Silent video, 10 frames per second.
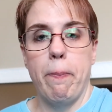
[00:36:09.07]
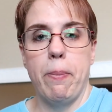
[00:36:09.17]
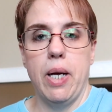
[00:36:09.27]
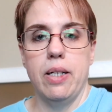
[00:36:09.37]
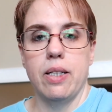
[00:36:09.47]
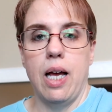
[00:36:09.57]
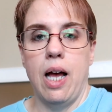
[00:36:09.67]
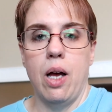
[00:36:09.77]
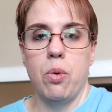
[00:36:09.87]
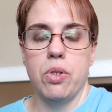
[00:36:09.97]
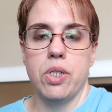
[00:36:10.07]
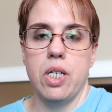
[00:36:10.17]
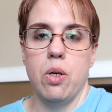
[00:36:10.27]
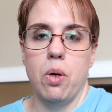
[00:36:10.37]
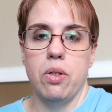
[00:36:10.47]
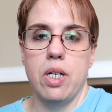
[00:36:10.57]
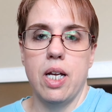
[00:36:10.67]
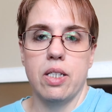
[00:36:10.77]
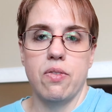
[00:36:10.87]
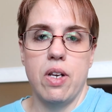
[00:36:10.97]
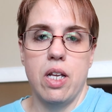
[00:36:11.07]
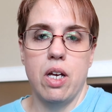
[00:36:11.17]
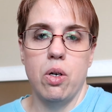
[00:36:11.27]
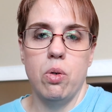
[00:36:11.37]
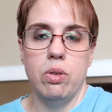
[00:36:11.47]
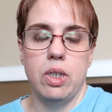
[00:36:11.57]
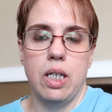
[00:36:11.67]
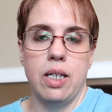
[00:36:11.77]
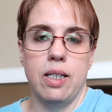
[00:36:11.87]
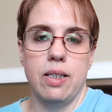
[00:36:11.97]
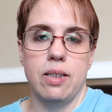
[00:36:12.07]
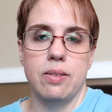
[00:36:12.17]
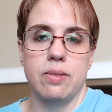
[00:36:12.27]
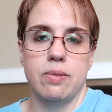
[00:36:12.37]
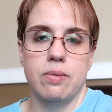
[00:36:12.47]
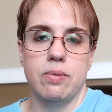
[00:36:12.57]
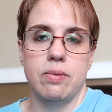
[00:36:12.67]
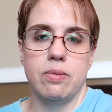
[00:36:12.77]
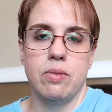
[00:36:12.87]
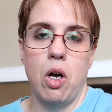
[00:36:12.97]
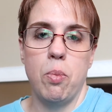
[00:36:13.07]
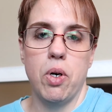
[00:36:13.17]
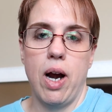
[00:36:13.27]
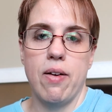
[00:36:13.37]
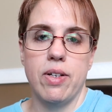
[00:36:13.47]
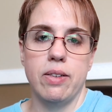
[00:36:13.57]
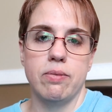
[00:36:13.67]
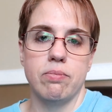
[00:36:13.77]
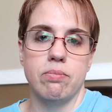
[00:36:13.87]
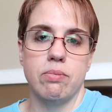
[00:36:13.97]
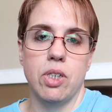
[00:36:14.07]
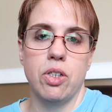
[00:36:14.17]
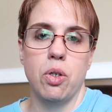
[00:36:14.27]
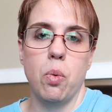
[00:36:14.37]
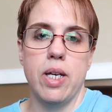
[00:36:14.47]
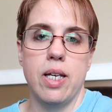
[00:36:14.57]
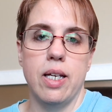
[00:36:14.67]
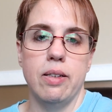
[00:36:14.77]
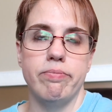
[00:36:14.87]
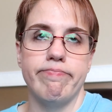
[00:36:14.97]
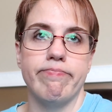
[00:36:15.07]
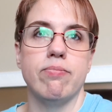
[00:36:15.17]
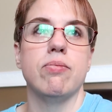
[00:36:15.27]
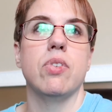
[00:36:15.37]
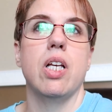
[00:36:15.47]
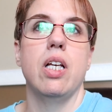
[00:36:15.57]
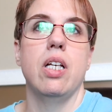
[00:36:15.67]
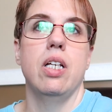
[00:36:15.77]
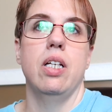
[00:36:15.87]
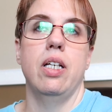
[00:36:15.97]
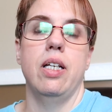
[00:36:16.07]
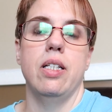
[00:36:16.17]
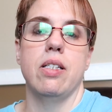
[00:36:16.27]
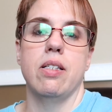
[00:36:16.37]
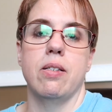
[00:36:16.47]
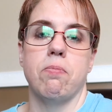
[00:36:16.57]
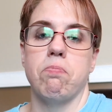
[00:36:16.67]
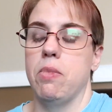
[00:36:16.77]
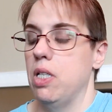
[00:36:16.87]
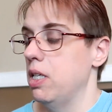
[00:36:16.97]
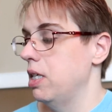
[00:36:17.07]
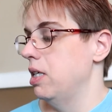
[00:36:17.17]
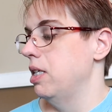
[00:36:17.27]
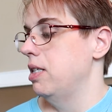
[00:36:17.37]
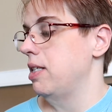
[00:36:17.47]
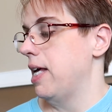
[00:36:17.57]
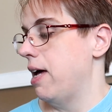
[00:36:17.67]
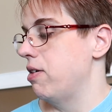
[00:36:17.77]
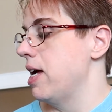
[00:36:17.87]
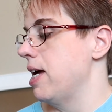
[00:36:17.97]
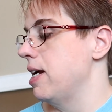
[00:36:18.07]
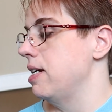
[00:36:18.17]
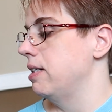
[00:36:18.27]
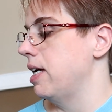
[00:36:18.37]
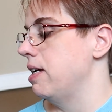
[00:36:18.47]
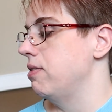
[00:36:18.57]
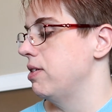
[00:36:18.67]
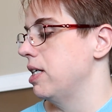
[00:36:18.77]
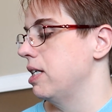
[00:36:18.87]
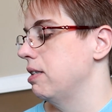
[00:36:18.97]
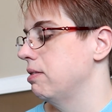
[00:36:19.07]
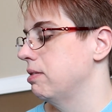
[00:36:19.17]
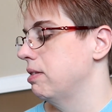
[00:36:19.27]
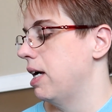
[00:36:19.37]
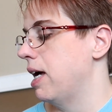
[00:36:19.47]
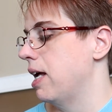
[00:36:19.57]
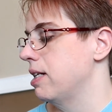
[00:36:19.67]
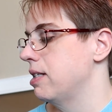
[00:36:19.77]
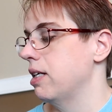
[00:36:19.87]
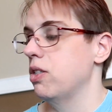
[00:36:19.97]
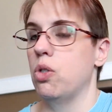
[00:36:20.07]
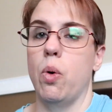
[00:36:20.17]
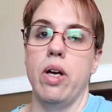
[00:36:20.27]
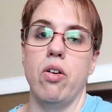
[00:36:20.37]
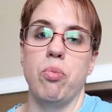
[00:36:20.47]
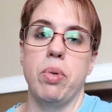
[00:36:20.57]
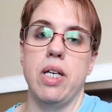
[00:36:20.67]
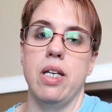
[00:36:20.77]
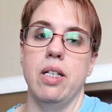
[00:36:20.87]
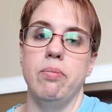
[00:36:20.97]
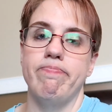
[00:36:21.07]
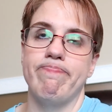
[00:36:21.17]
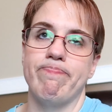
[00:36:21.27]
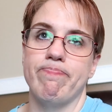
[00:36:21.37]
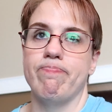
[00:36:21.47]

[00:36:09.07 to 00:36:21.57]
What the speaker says: But I will see you on the next video. Hope you're having a good weekend. It's Saturday evening at 6:12 p.m.